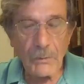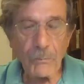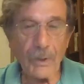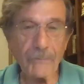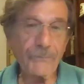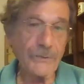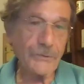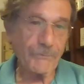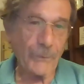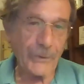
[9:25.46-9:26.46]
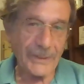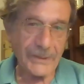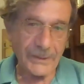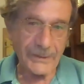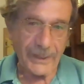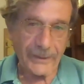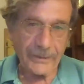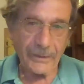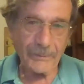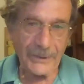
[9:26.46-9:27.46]
Well, first of all, as I said,
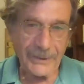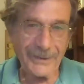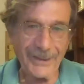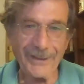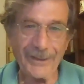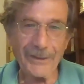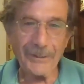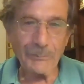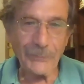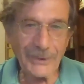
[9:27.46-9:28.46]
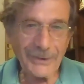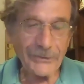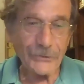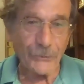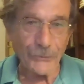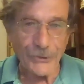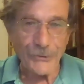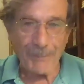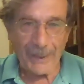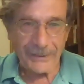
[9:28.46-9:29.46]

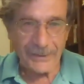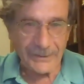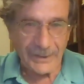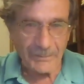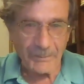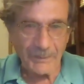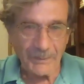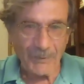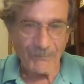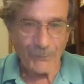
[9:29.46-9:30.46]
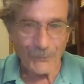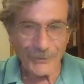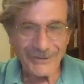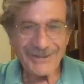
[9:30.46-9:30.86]
Zorich made this statement before,